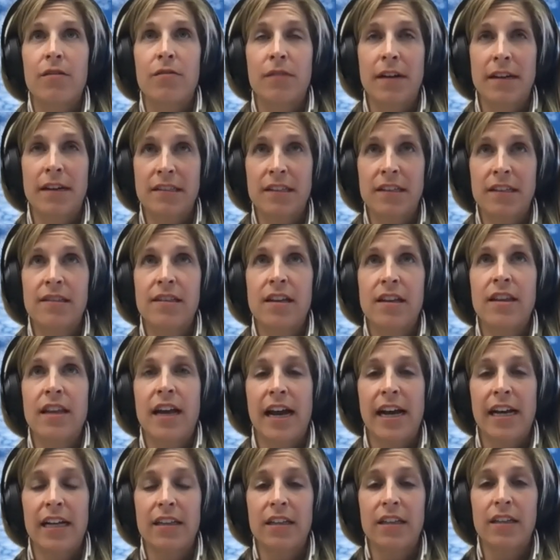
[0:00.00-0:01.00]
residents on
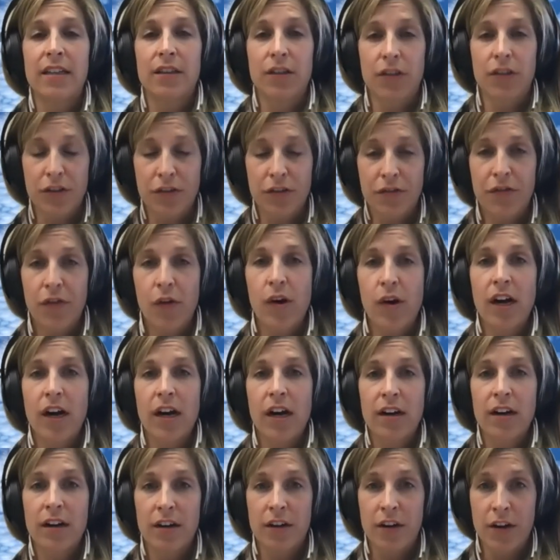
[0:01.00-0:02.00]
the island look
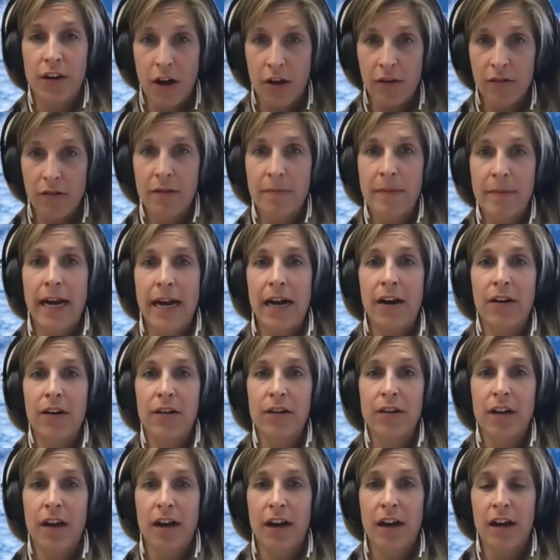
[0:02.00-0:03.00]
for know
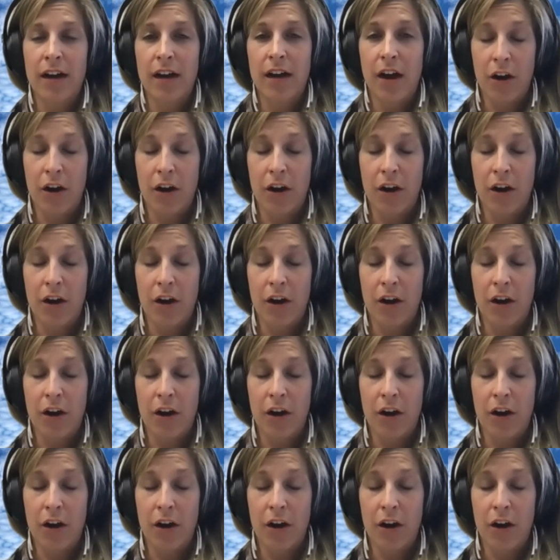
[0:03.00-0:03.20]
about uh,